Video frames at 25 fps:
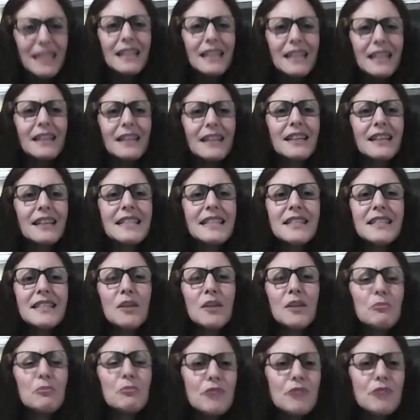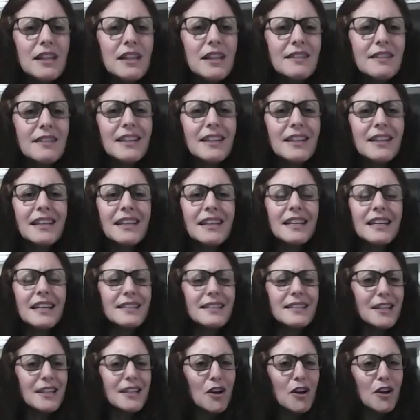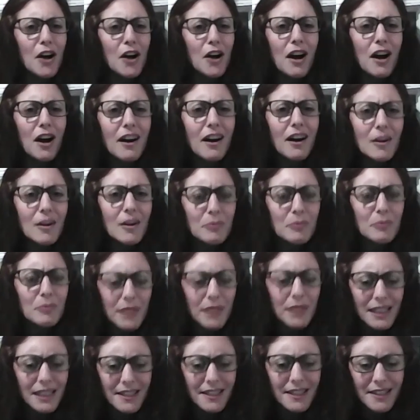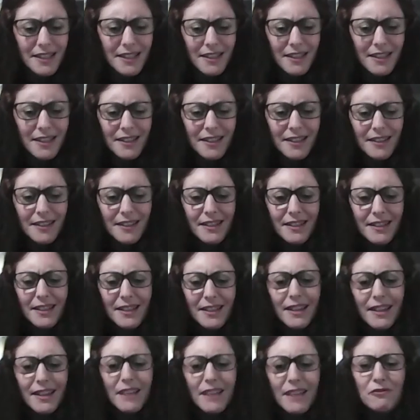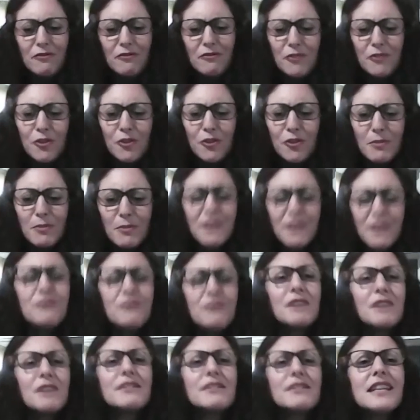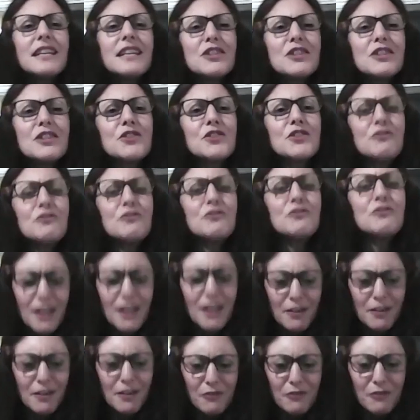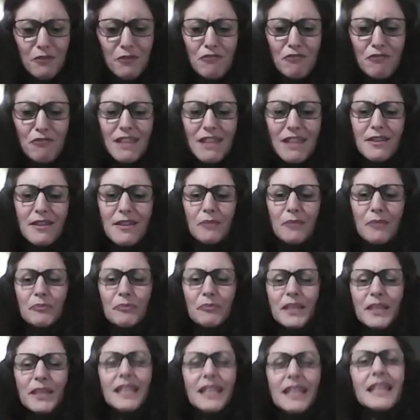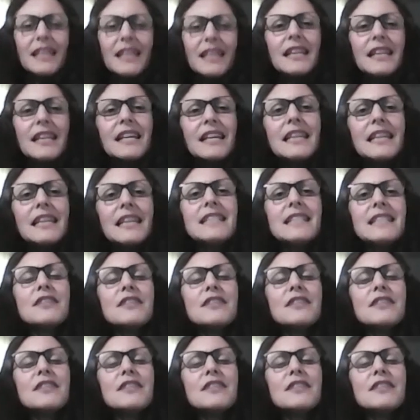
It's in our breathing, it's in our heartbeat. It forms the foundation of life. Rhythm is a